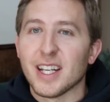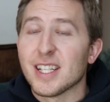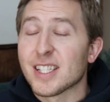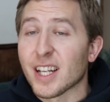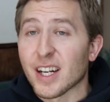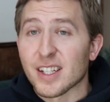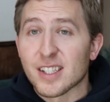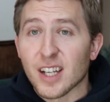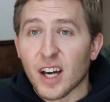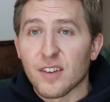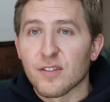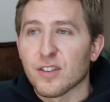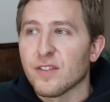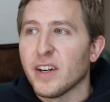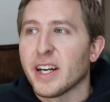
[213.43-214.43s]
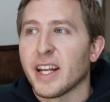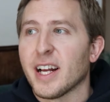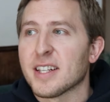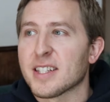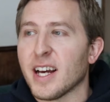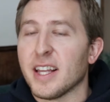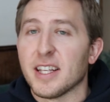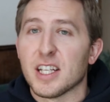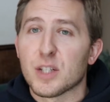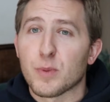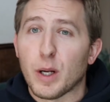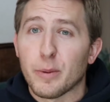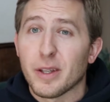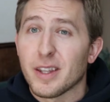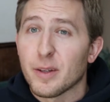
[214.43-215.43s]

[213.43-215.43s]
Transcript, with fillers: He's done a ton for finance. I think he's probably